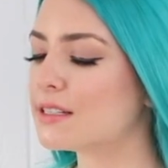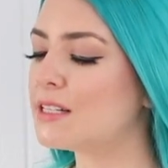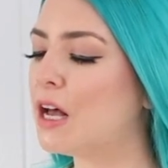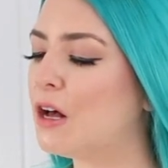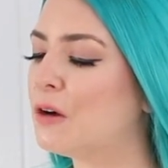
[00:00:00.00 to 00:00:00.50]

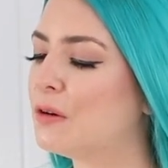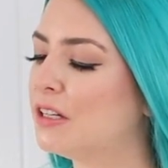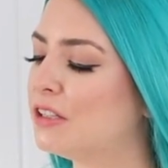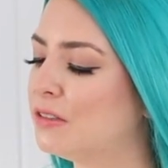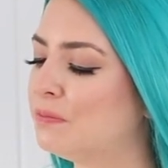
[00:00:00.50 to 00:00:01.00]
So
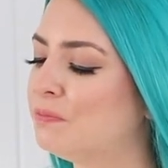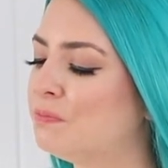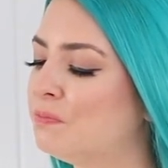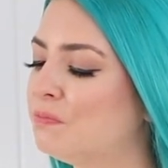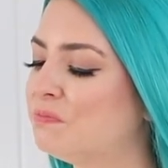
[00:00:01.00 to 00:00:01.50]

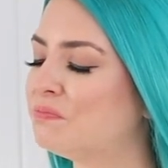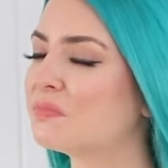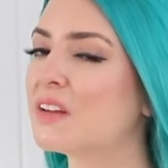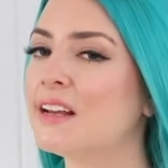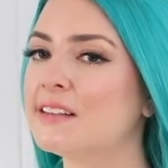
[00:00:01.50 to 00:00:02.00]

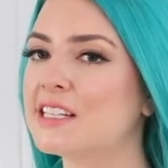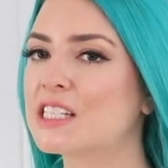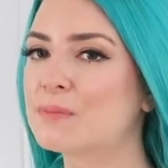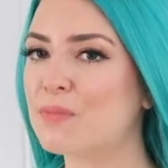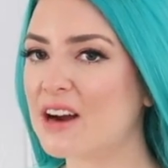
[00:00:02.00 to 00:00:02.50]
the
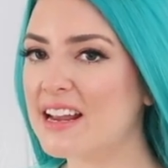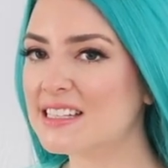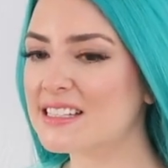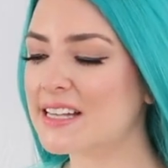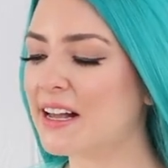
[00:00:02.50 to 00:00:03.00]
spray
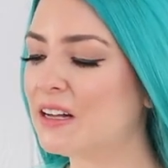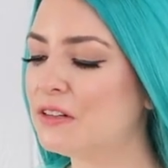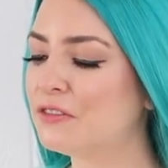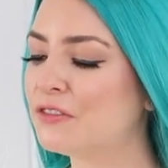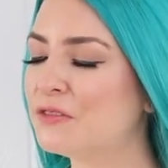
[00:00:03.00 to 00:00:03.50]

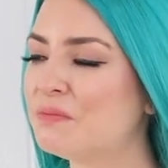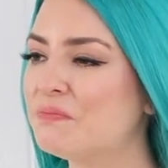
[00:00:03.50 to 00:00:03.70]
itself,